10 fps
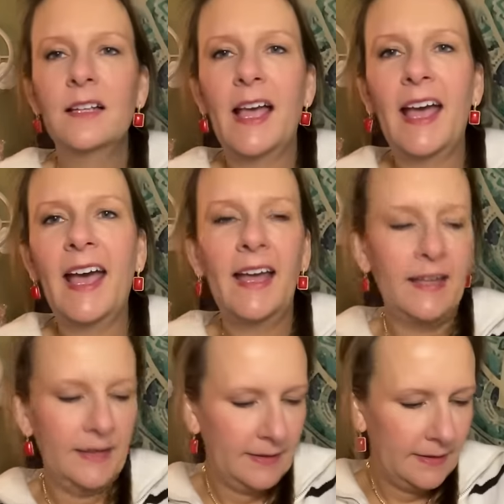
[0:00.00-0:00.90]

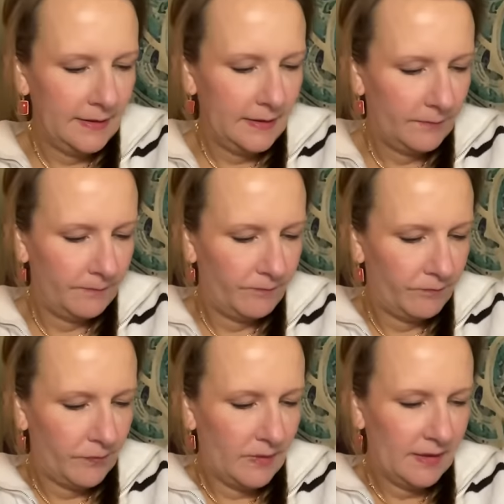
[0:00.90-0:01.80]
And
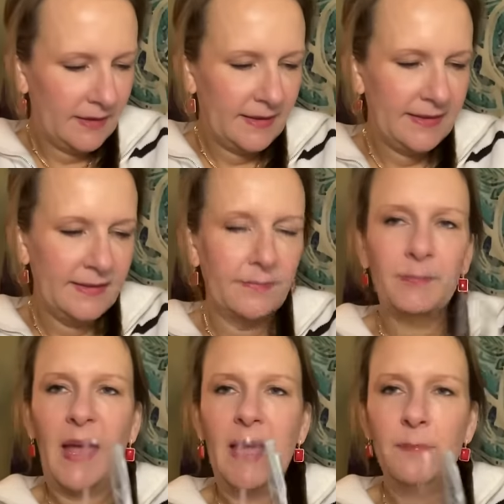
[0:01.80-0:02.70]

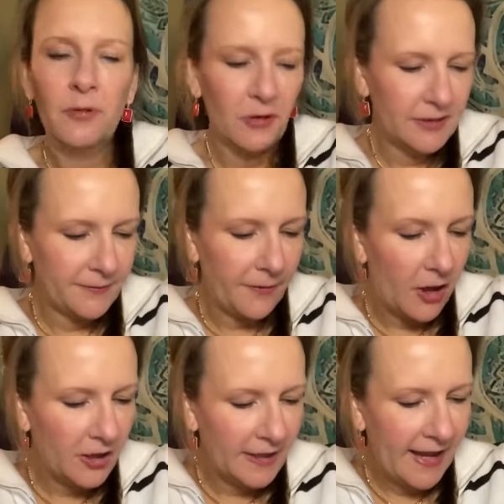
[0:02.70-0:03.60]
paper is
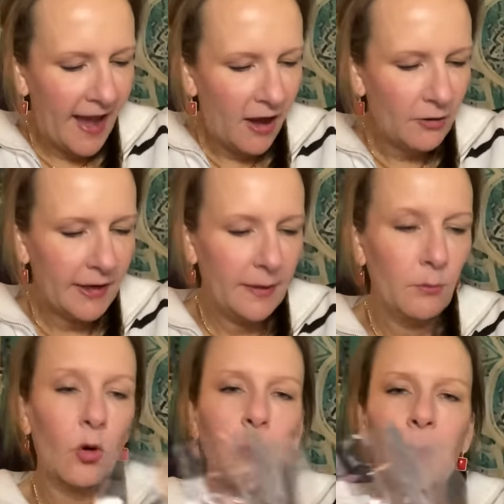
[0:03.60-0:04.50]
falling out and
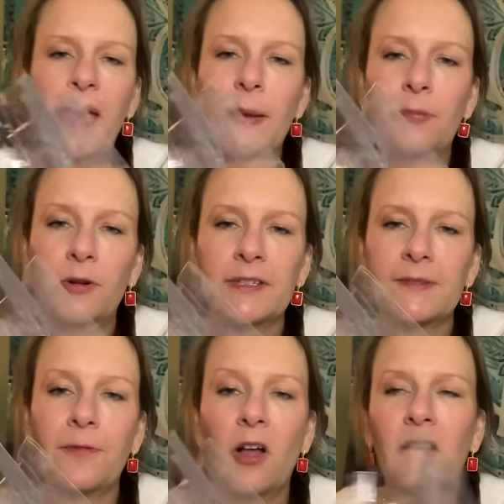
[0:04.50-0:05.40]
more paper is
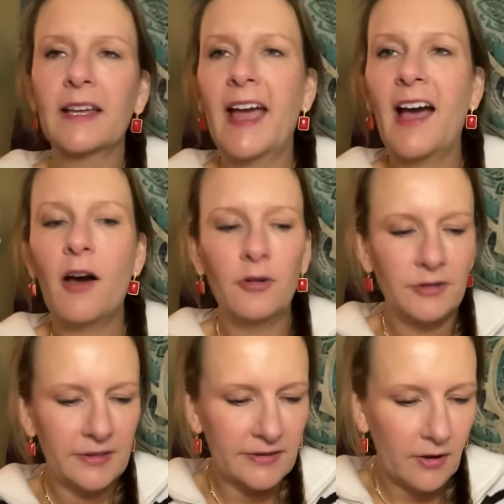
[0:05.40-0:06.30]
falling out,
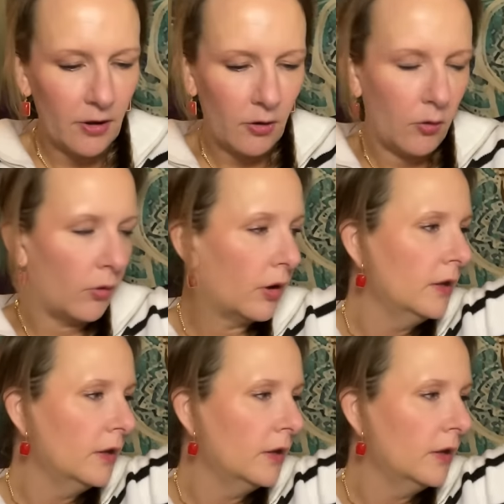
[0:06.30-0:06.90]
so...